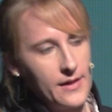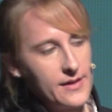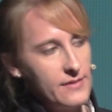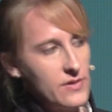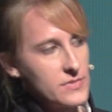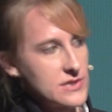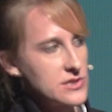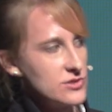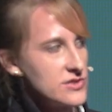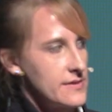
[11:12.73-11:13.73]
Give them the
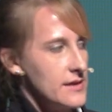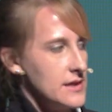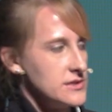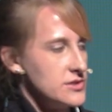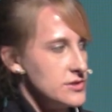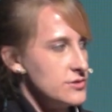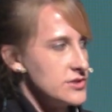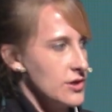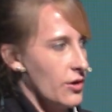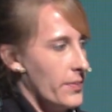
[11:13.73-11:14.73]
skills that they need to do
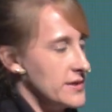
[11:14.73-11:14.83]
so.